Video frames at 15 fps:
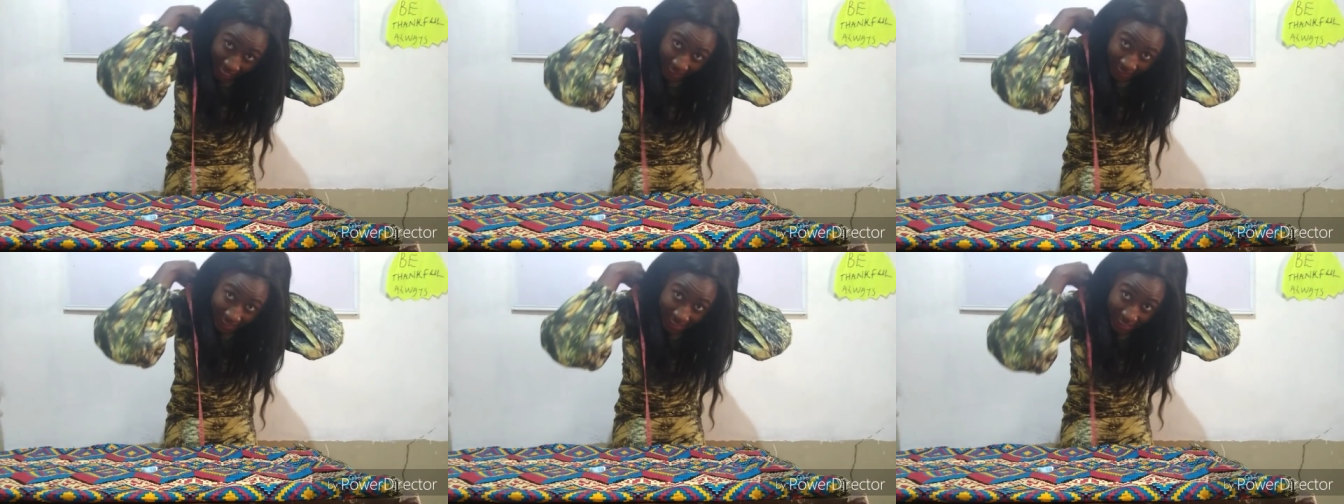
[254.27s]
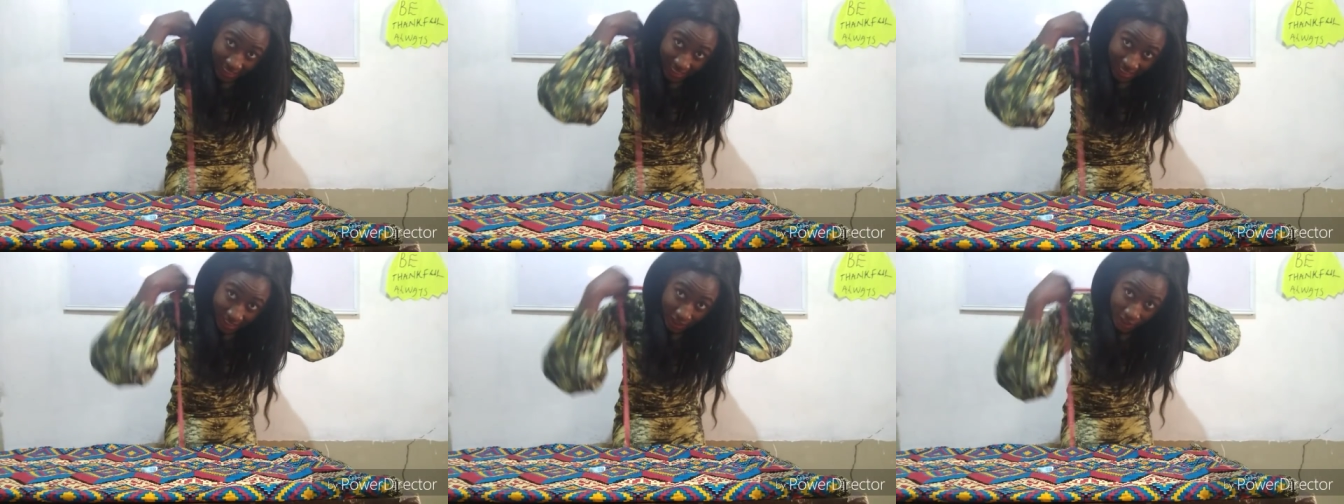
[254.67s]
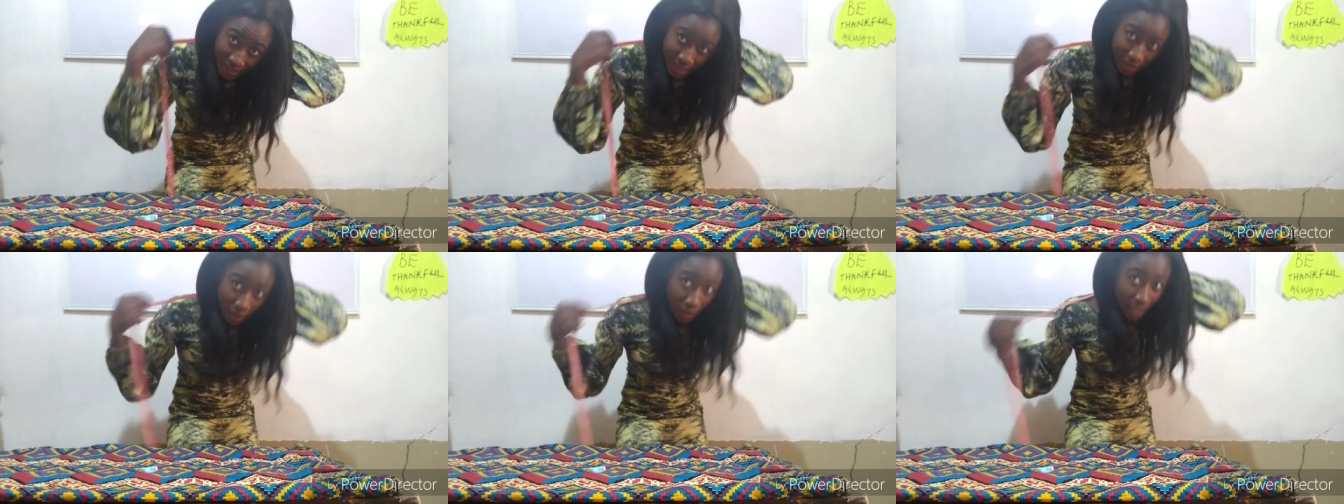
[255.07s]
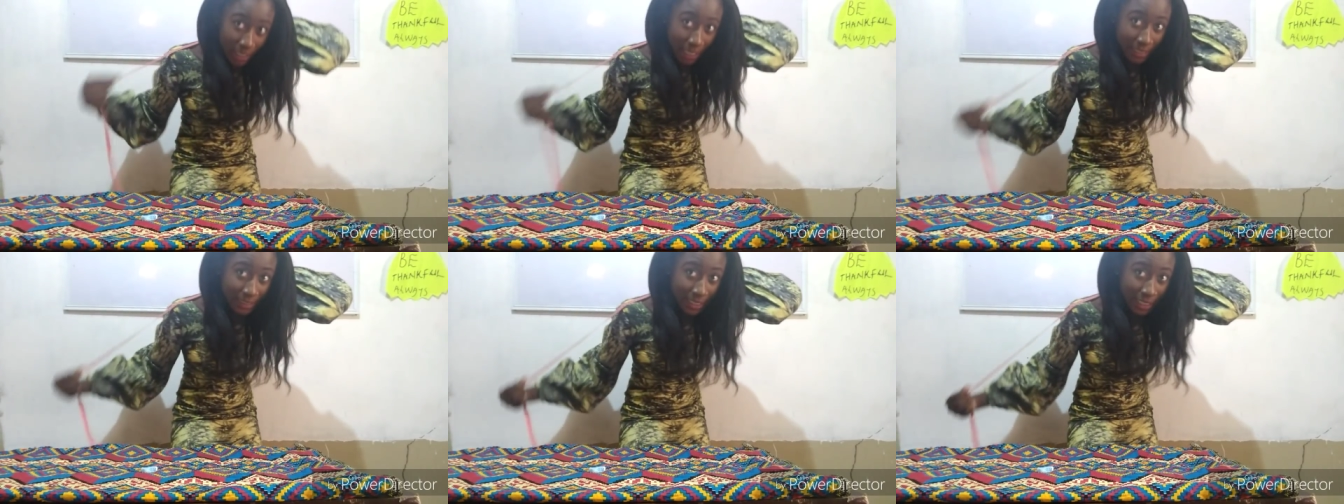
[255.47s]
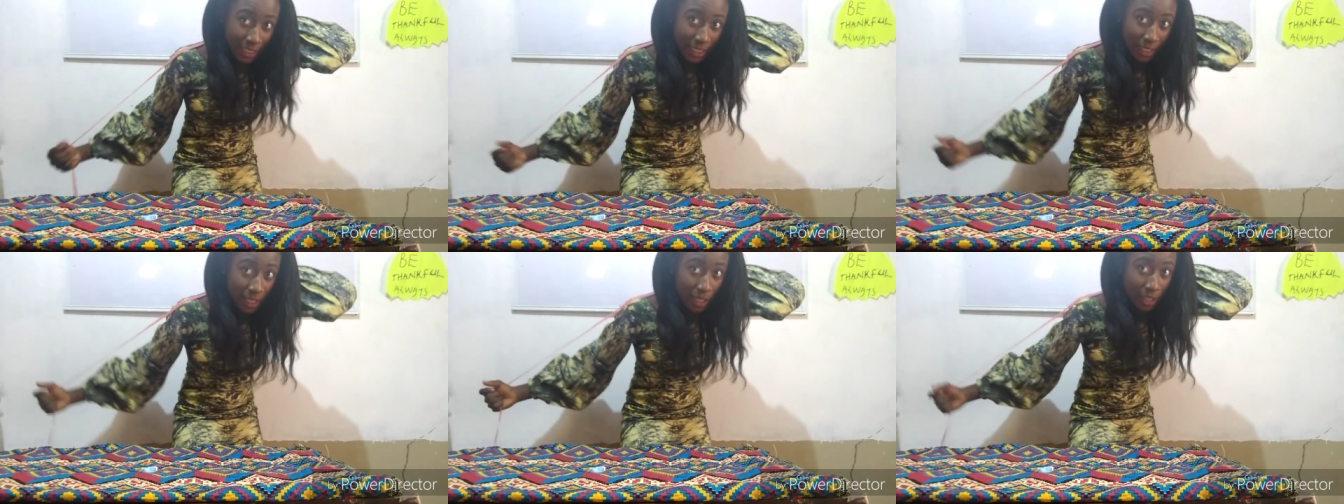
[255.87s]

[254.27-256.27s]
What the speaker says: at this your collar neck